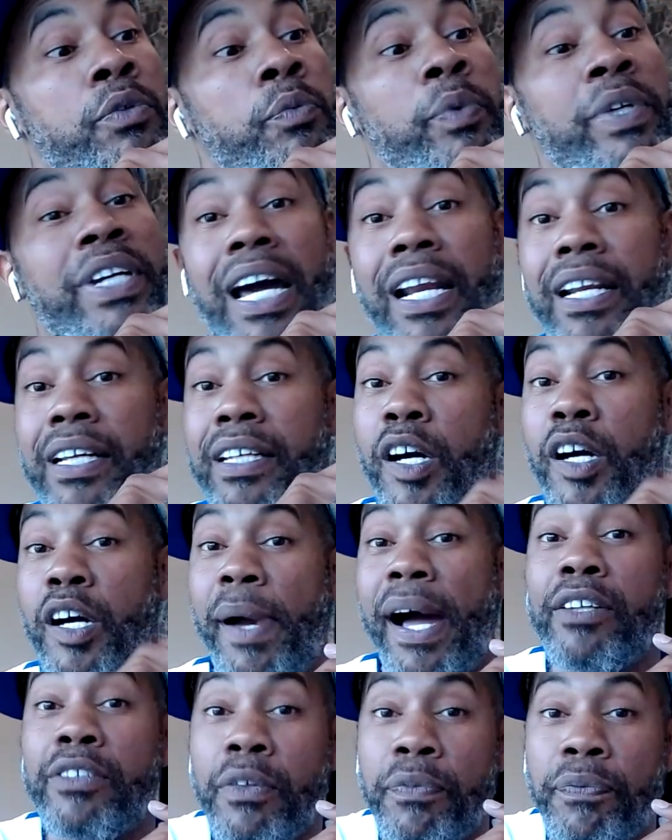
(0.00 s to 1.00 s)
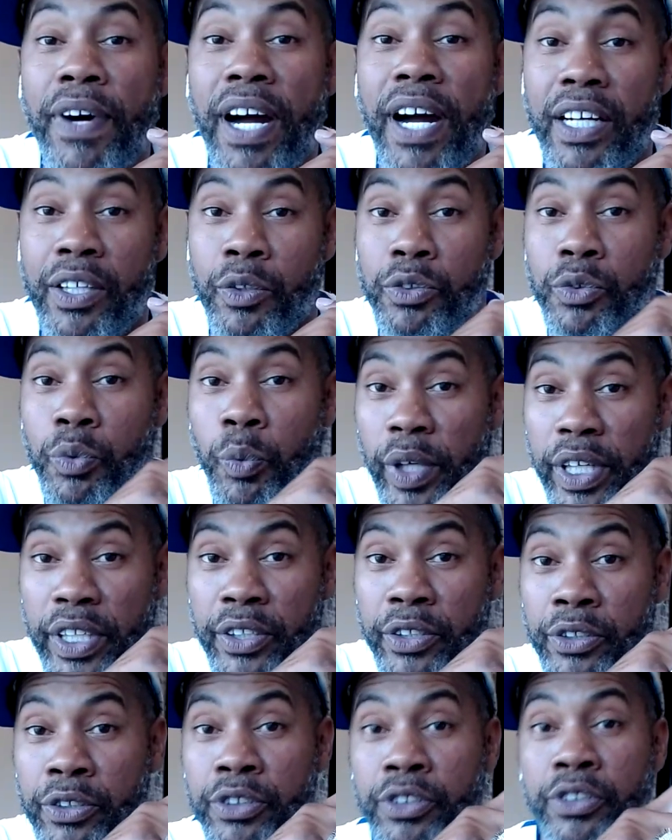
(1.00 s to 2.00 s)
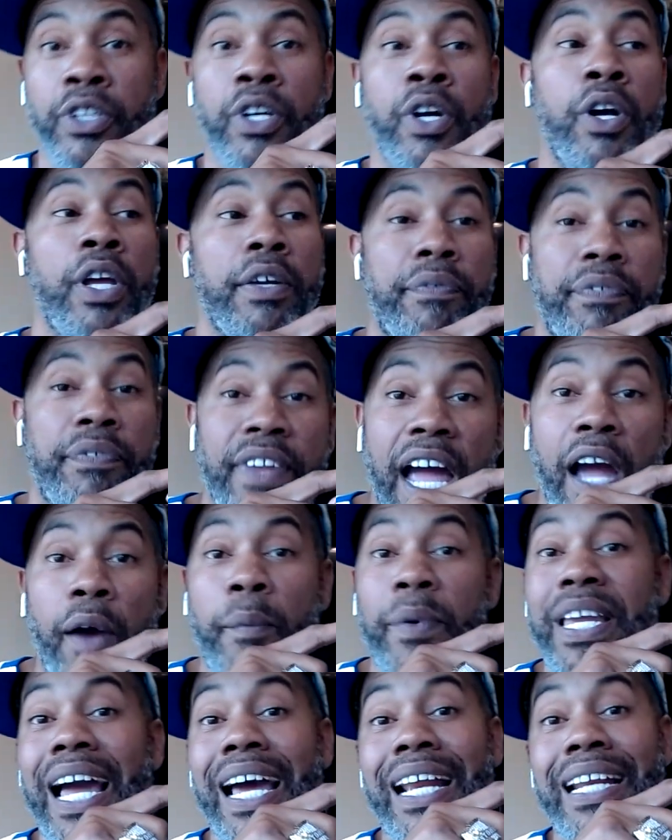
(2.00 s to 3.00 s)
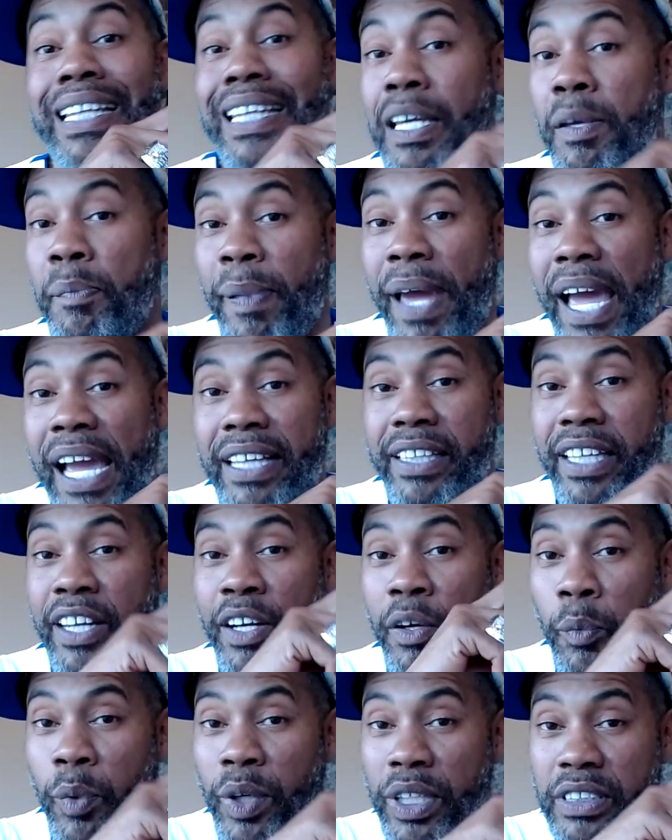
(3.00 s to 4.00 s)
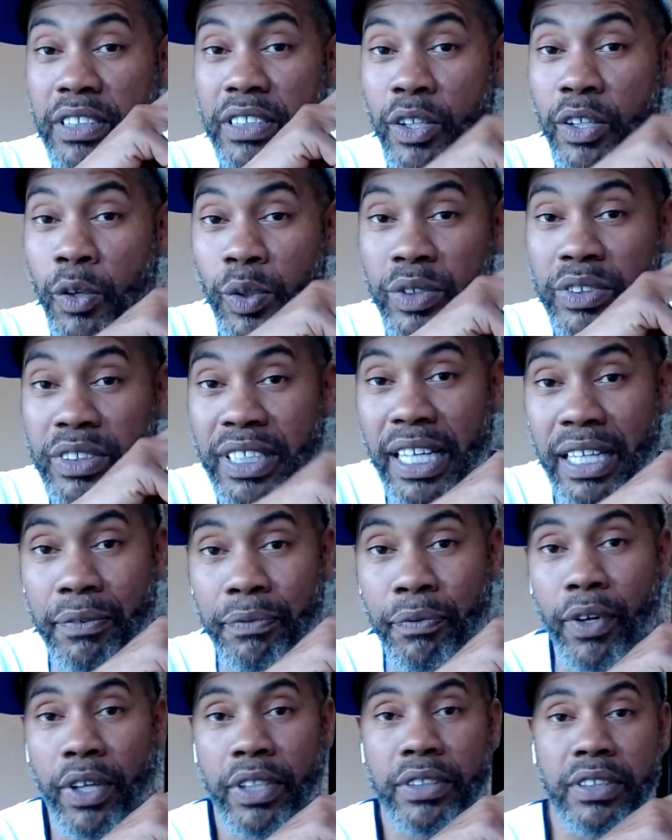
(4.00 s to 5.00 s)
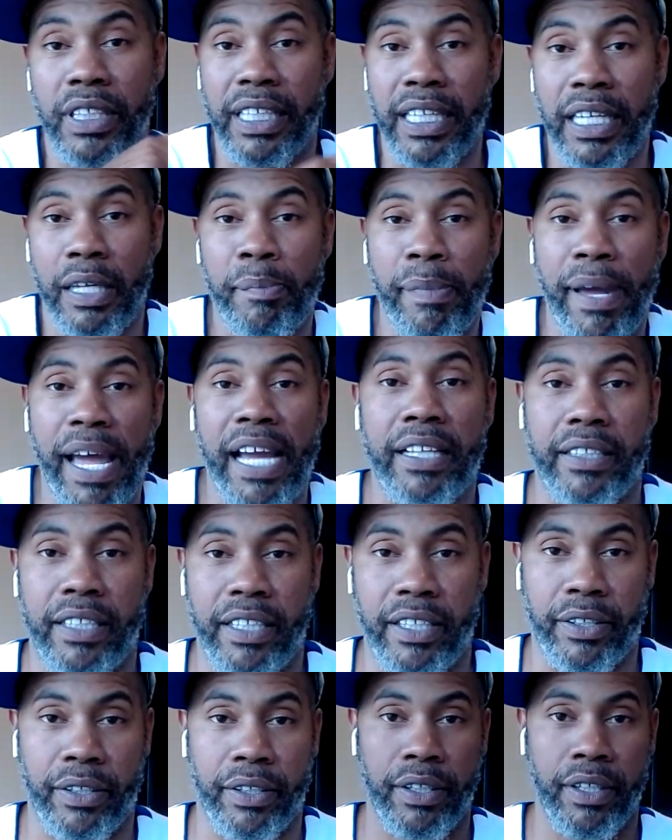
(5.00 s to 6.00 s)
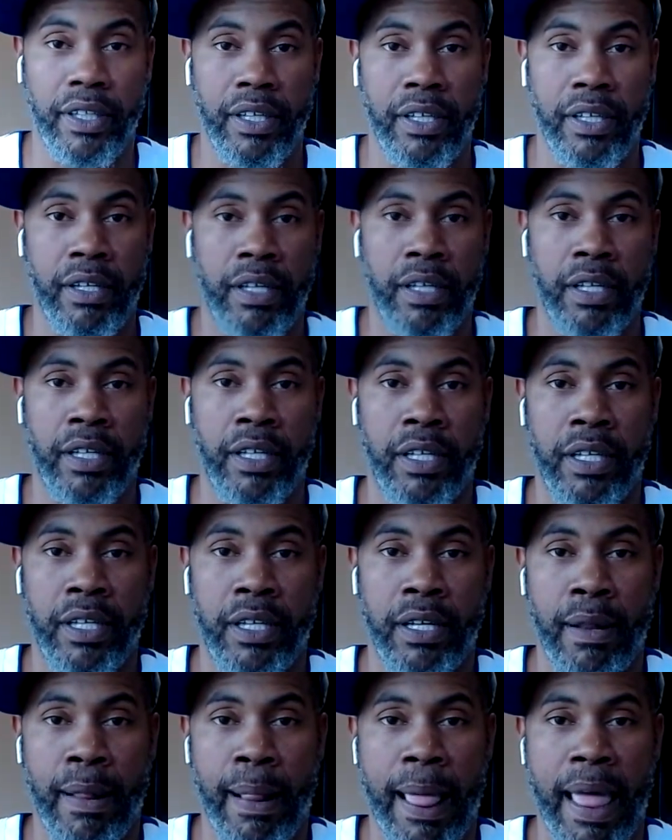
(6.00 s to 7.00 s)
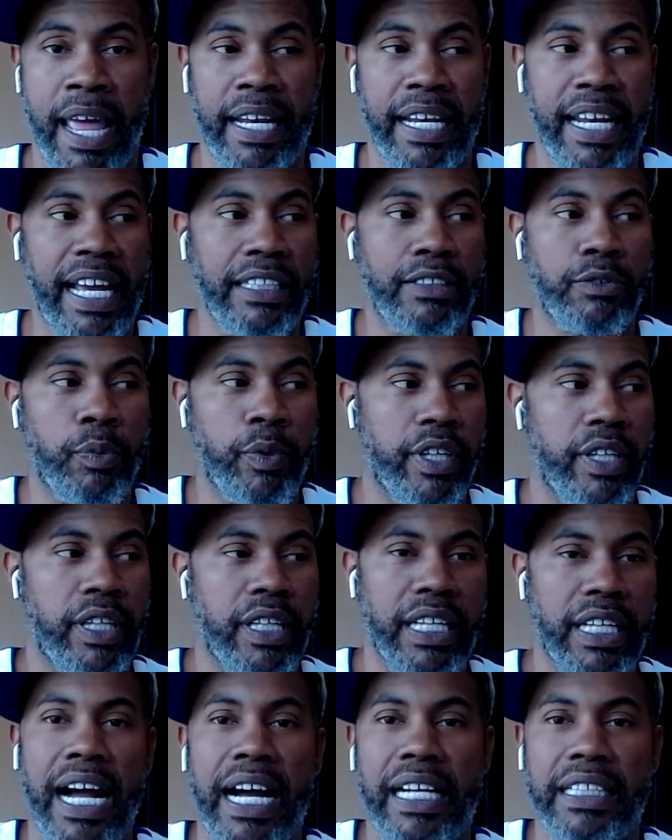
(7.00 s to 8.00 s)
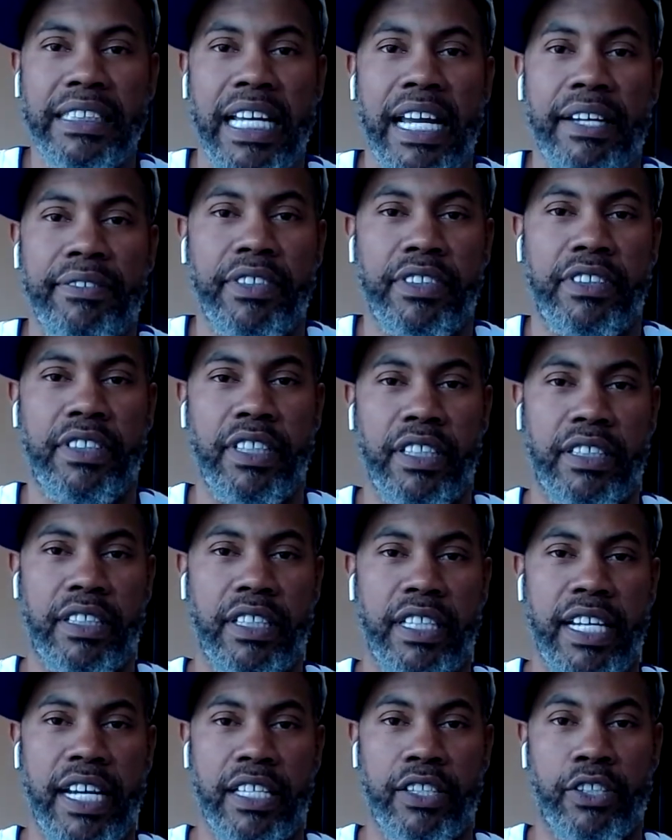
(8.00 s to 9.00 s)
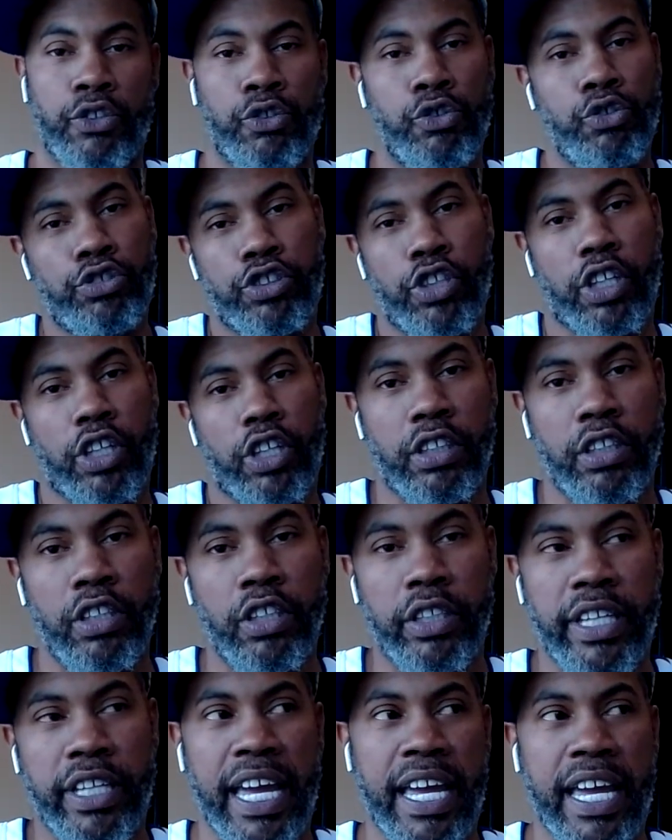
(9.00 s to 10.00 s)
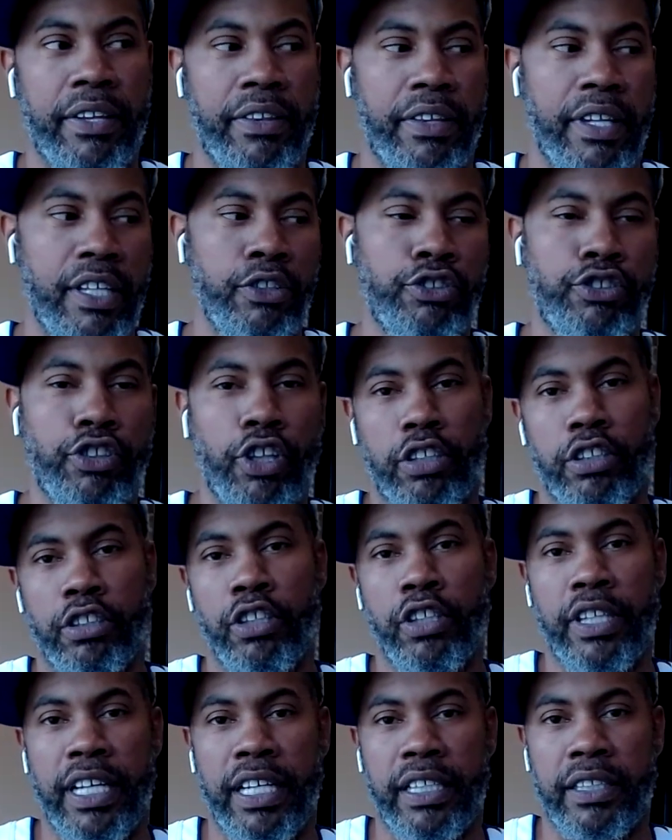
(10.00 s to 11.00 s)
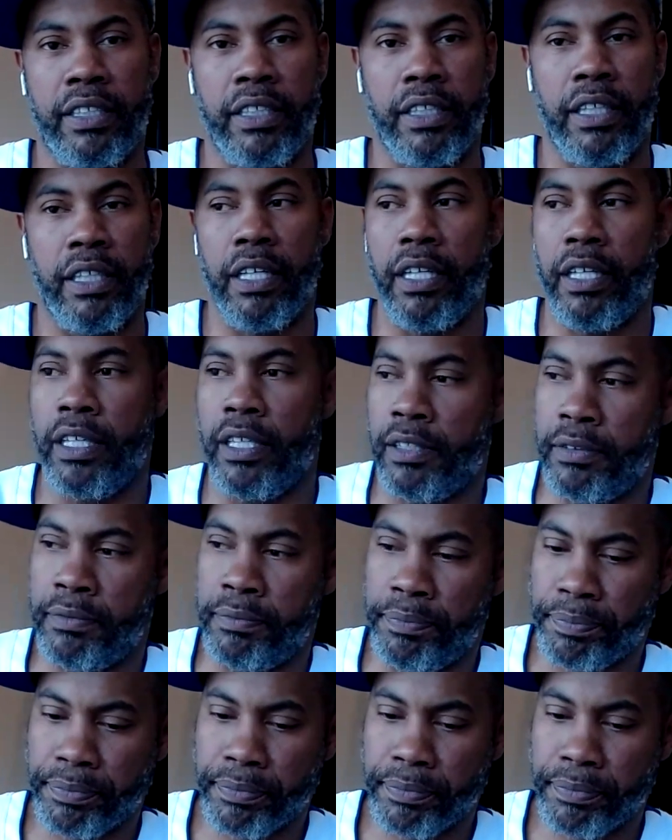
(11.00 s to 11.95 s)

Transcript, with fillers: We got to come out the finals winners. If not, we got to get back there. What is it going to take for us to get back there? Hmm. And that's where the guys have to stick together. You start to look at then you start to look at the uh,